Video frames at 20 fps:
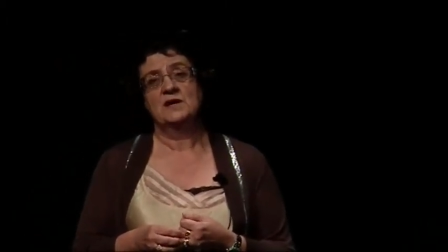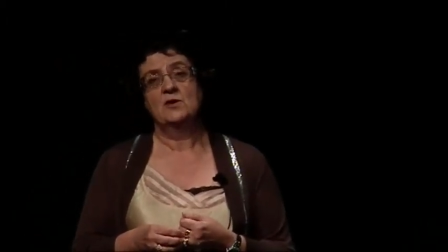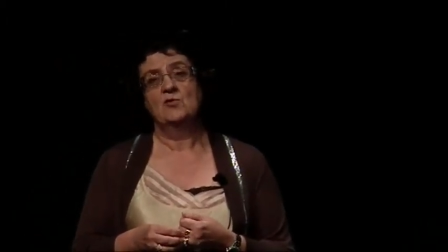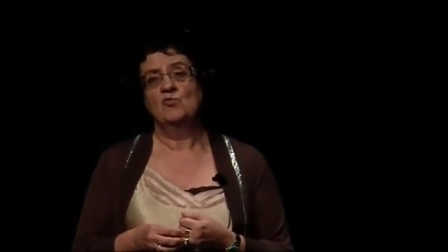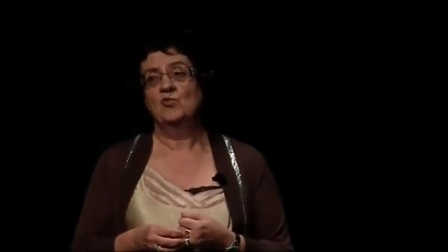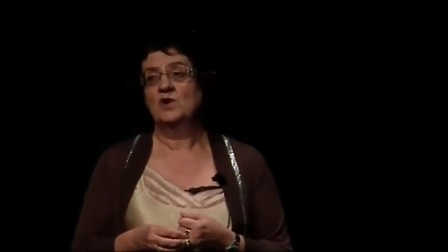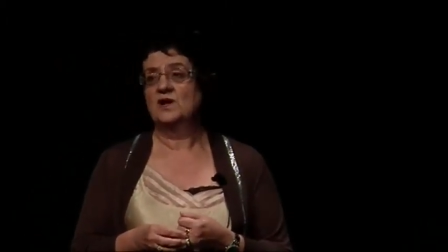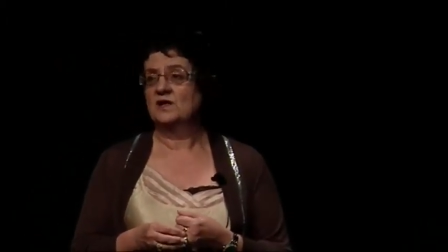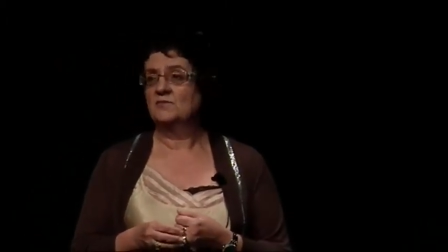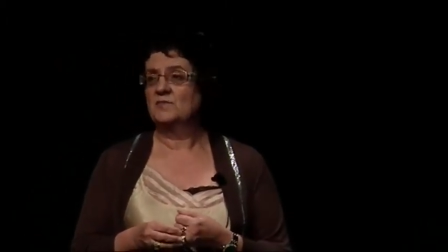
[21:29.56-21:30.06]

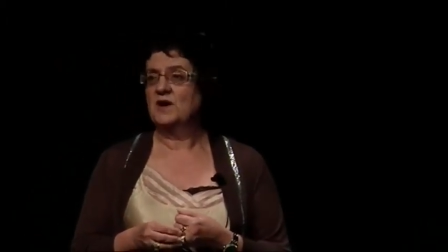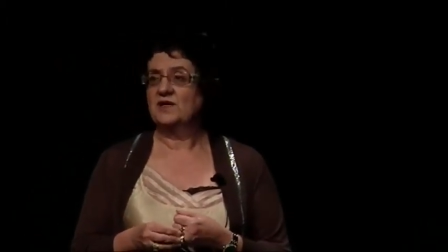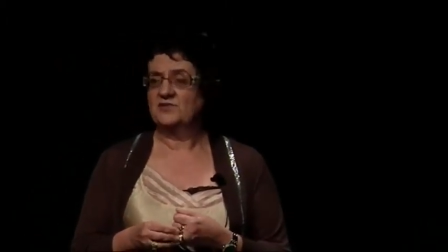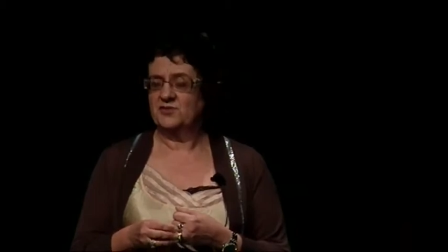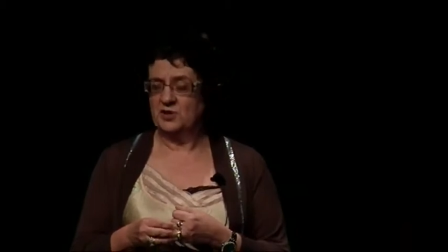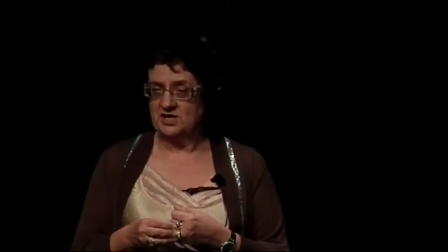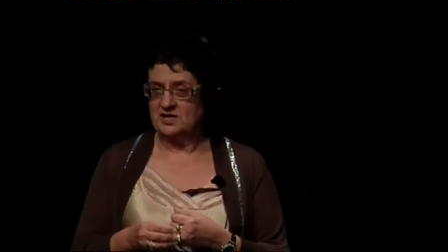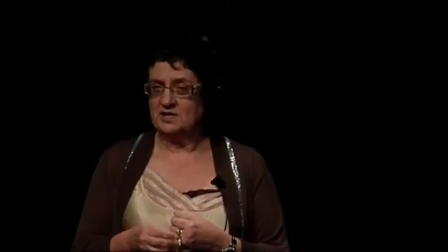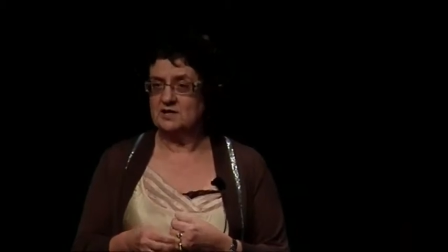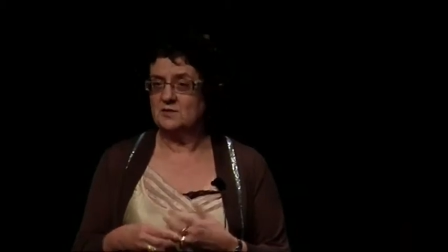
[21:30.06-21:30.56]
will it, I
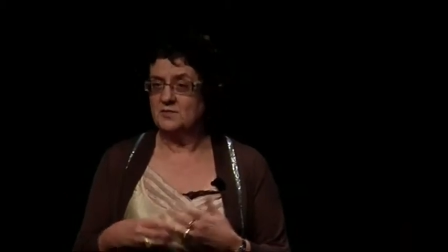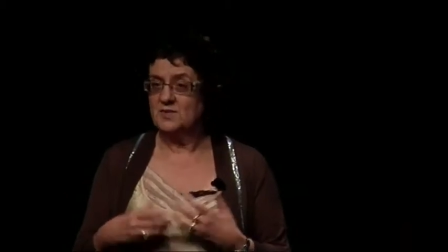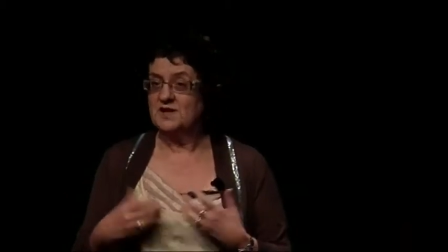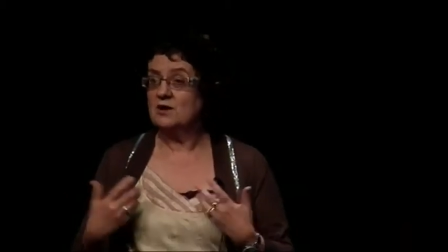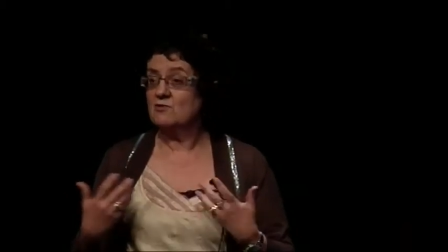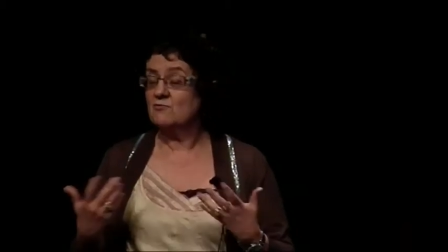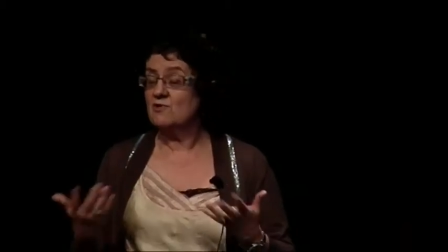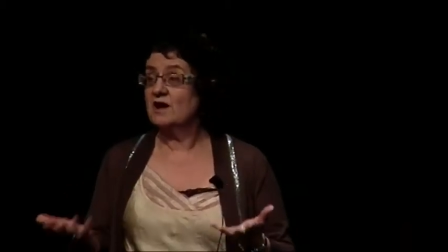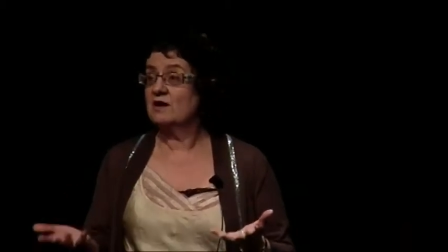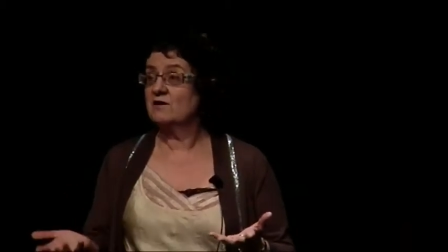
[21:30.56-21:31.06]
think it'll be
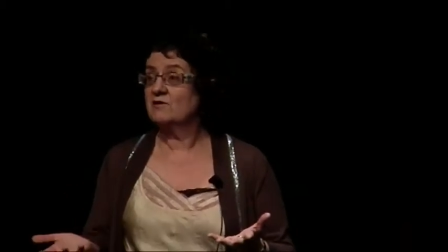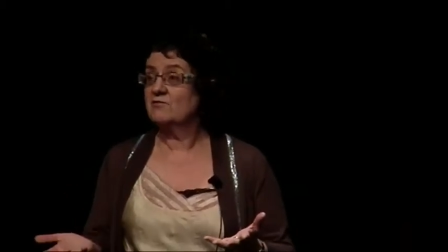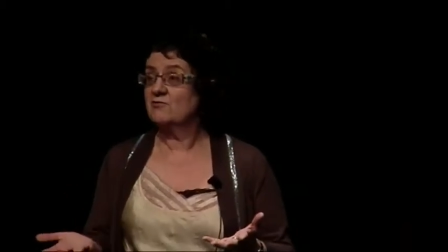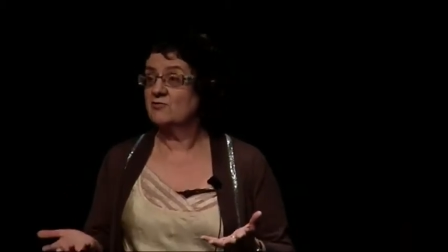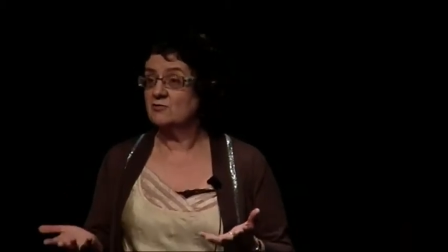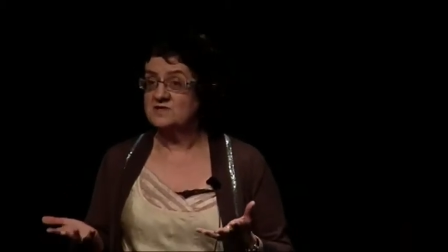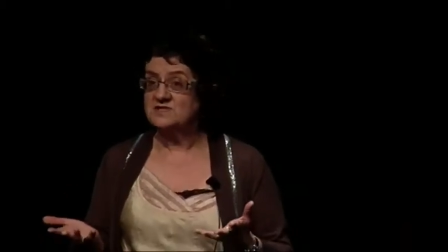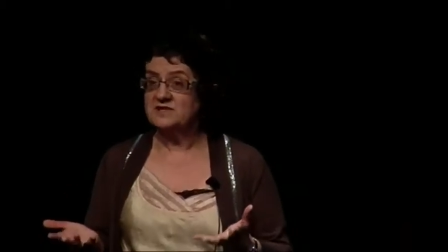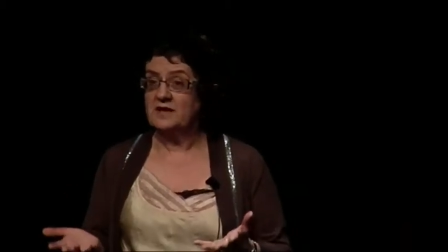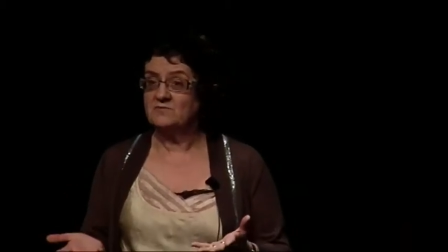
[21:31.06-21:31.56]
around
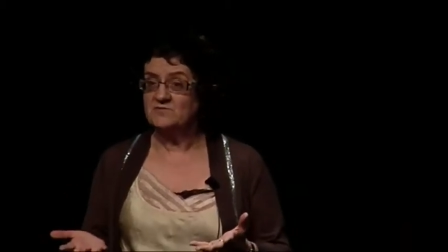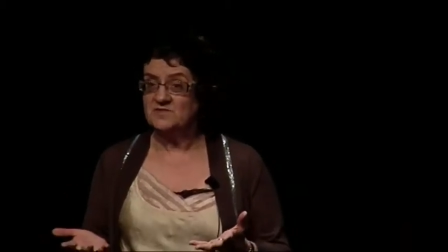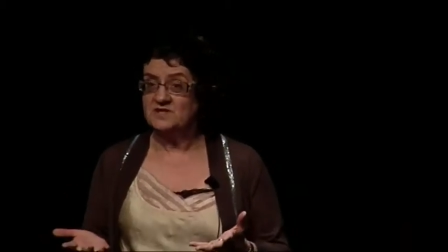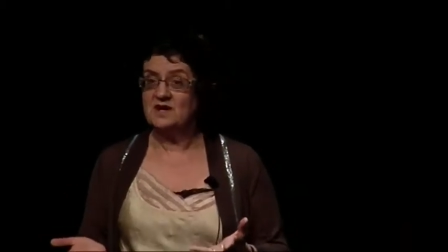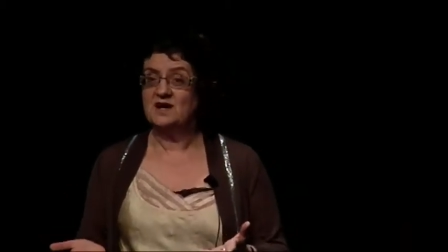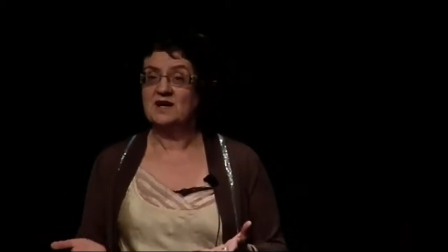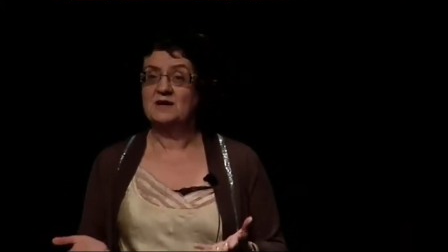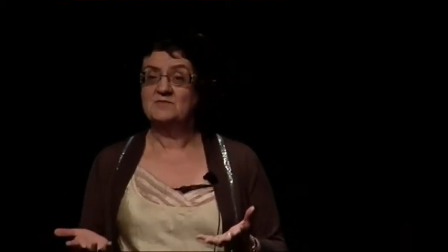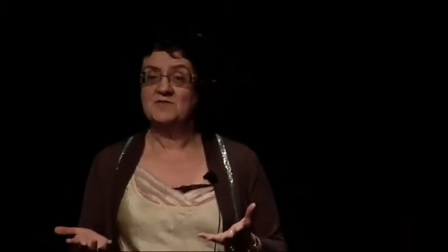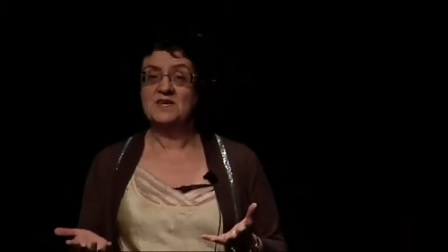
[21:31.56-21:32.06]
for some
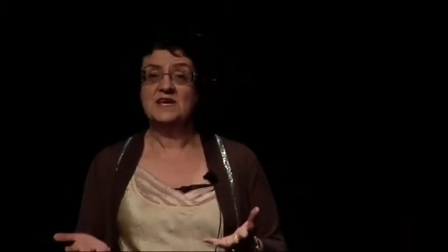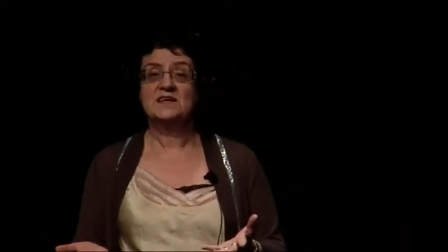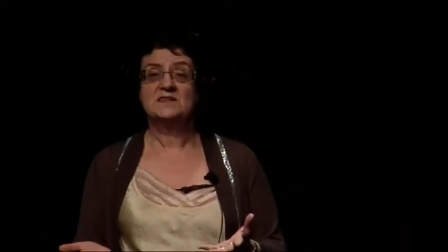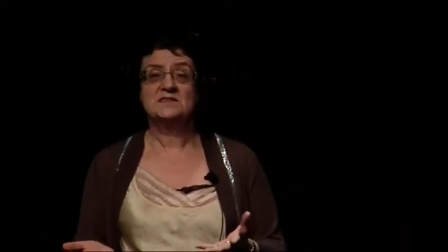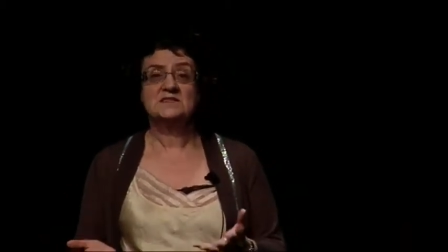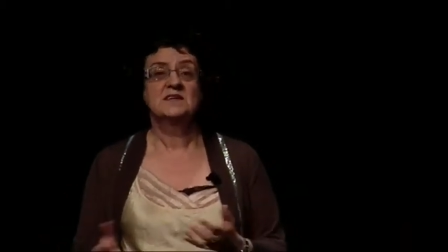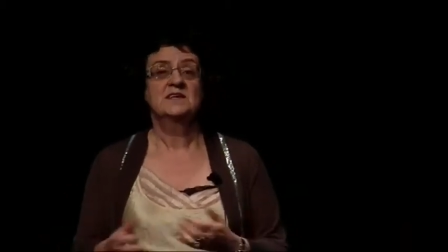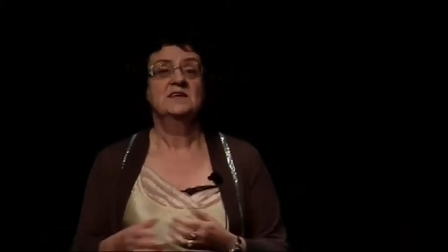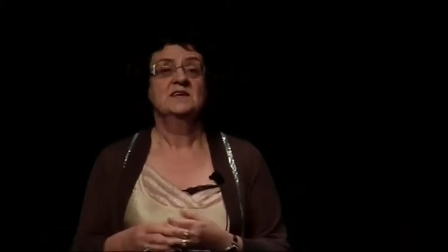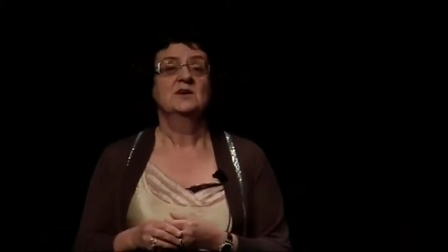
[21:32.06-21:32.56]
time
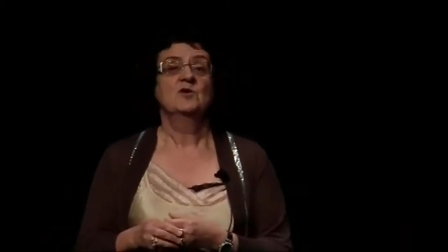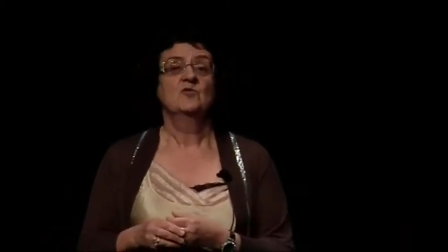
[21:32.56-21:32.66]
yet.